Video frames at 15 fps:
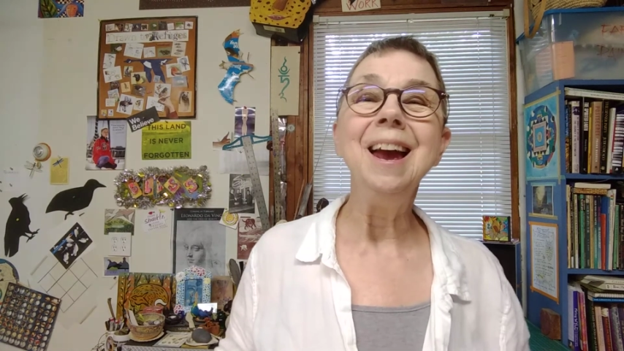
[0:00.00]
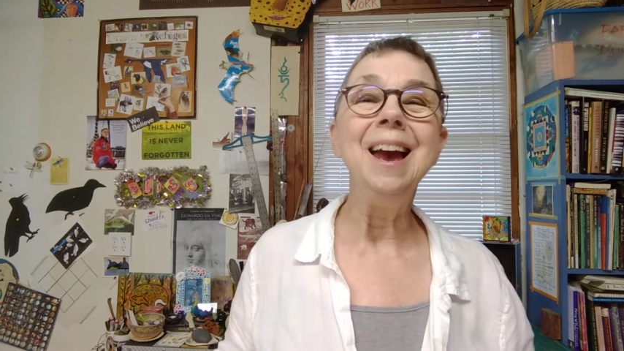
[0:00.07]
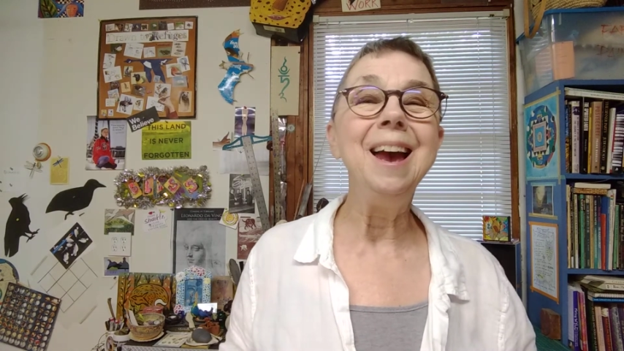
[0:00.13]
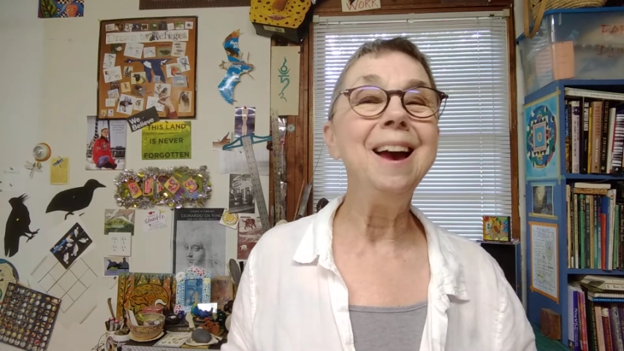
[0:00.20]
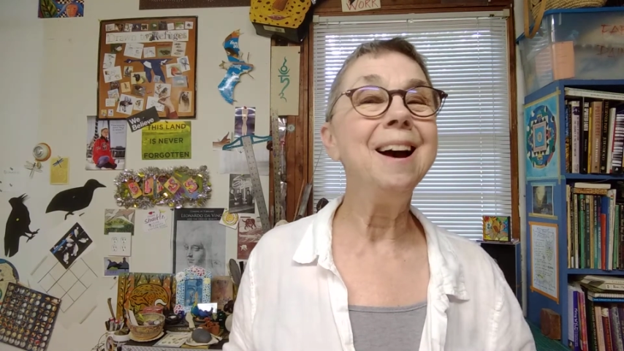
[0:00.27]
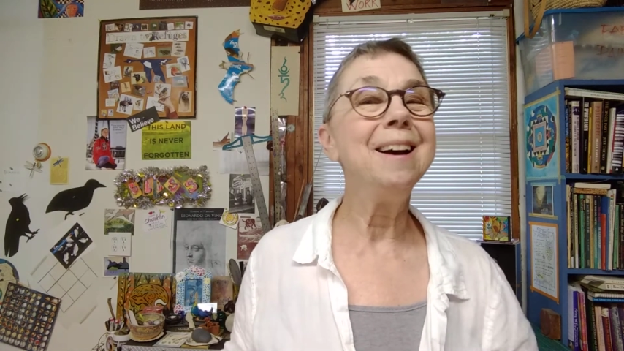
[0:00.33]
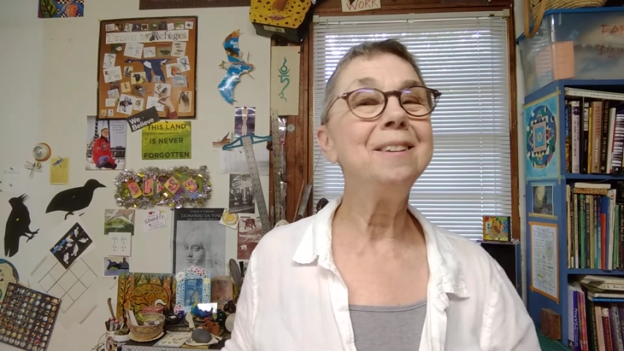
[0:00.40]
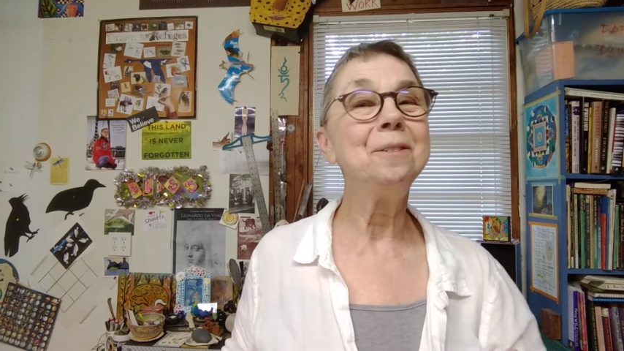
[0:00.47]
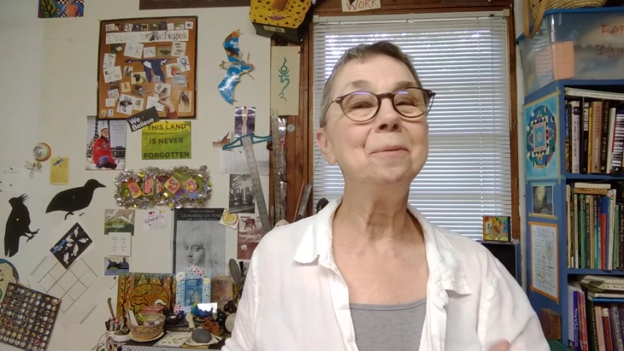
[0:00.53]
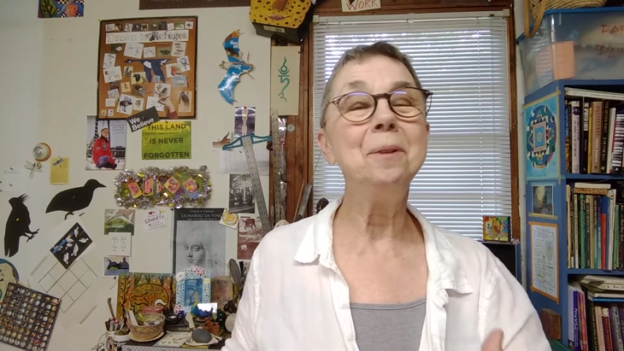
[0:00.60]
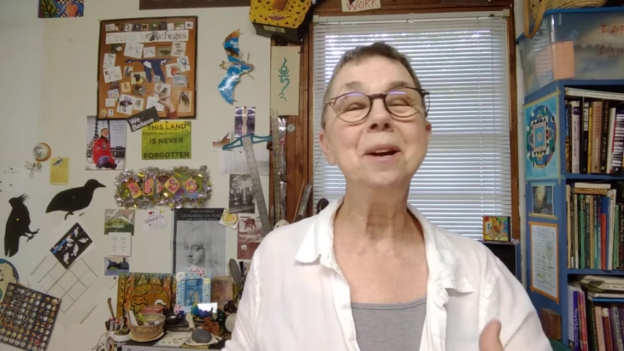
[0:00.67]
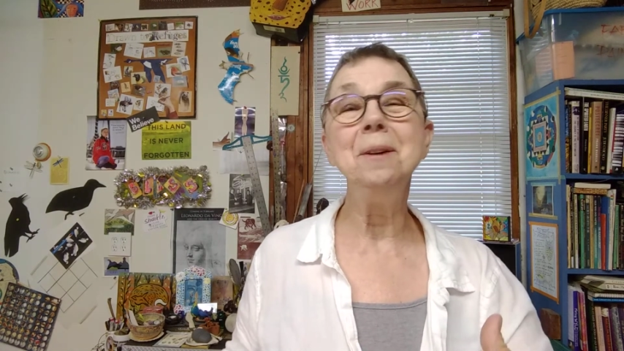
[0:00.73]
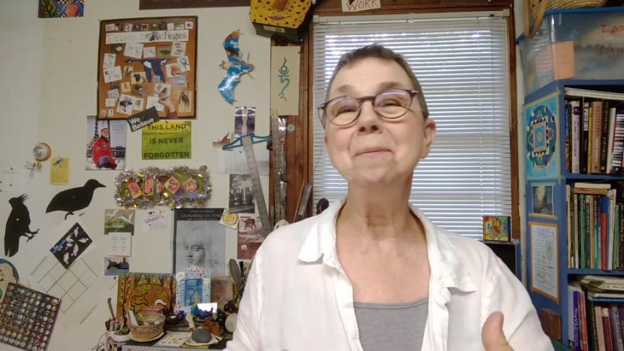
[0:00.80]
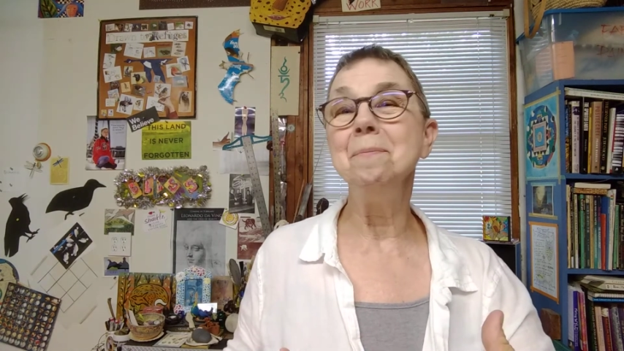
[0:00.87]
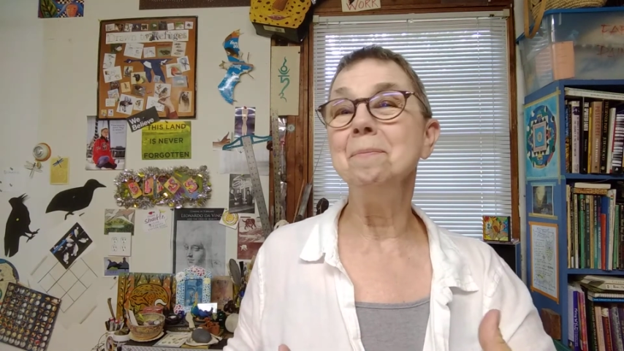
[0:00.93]
and
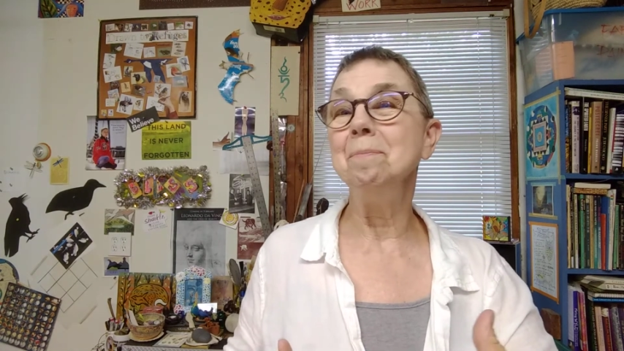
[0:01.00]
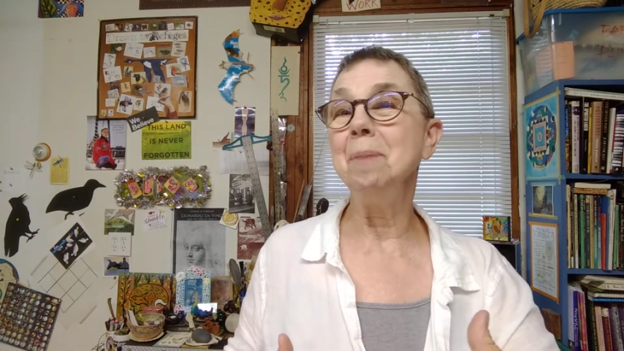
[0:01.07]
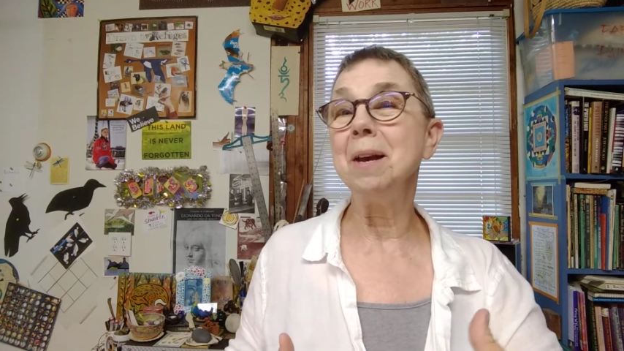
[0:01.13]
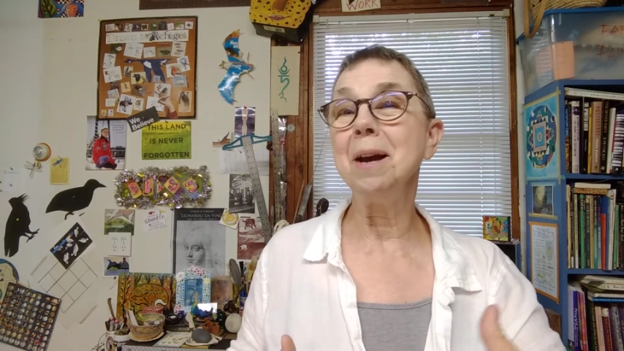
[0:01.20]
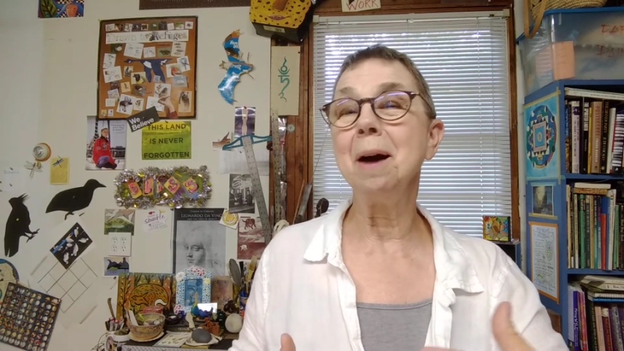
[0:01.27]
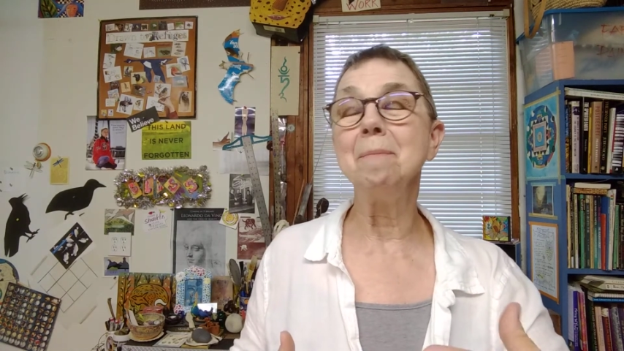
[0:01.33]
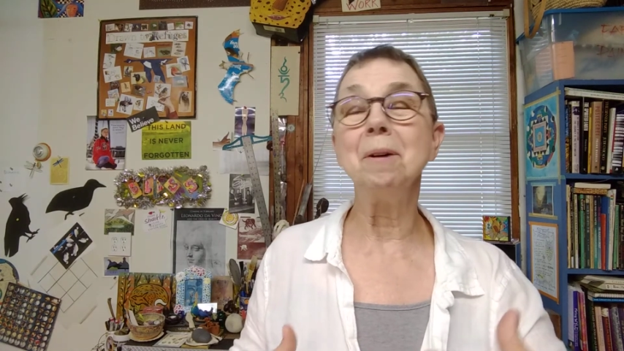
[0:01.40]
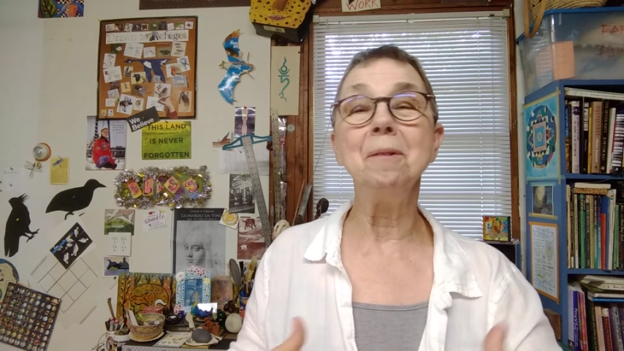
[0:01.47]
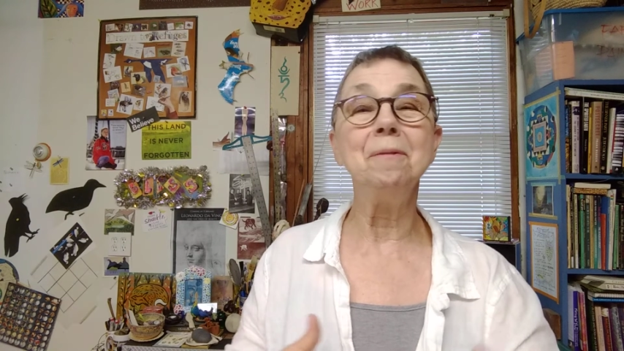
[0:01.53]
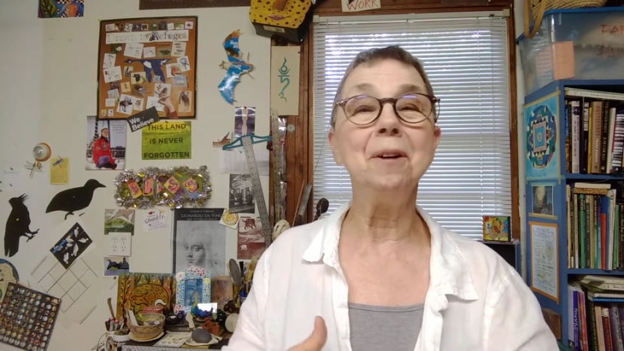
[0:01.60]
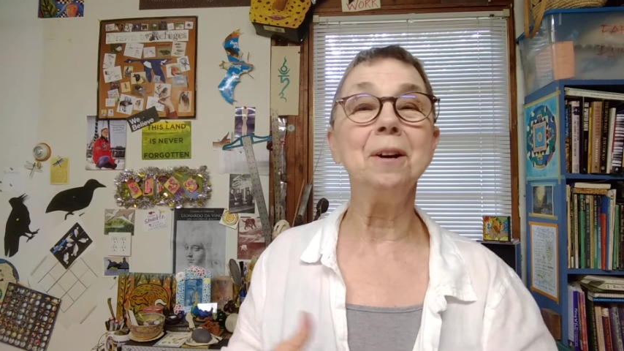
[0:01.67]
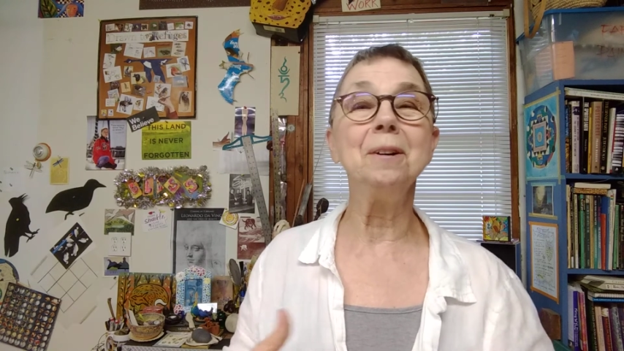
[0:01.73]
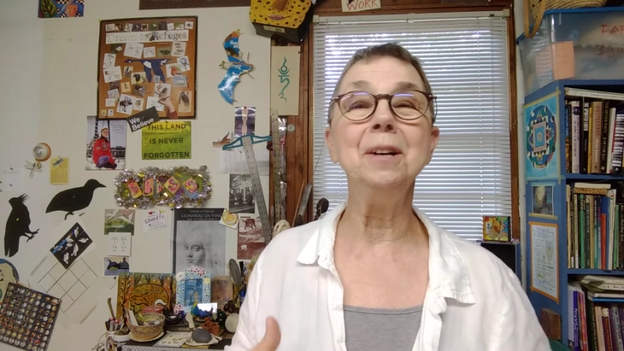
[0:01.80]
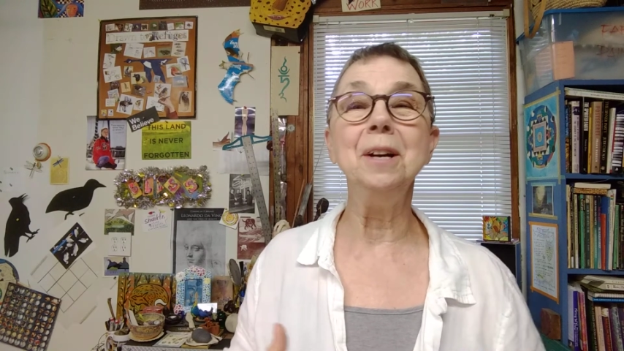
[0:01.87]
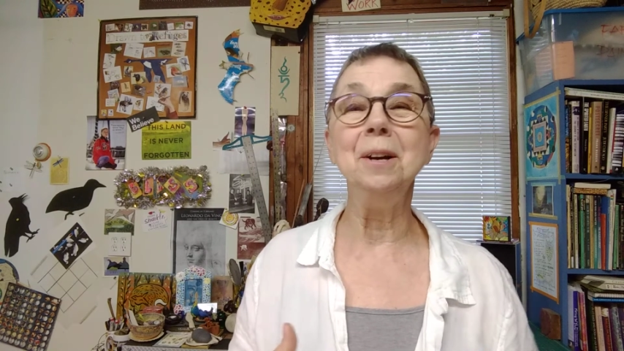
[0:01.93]
we become a
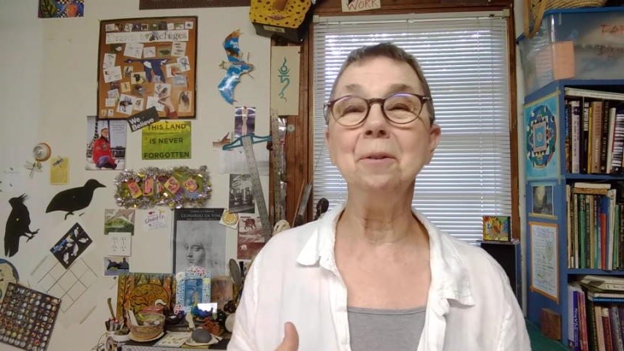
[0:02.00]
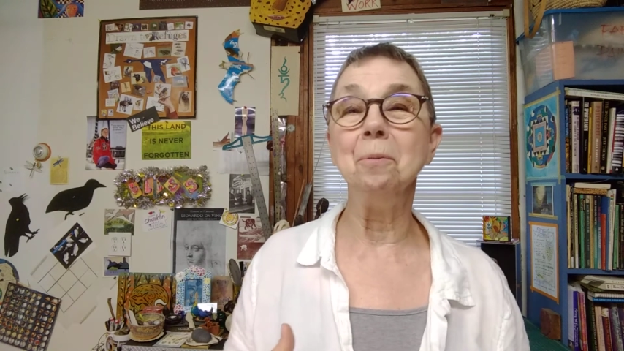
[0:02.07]
very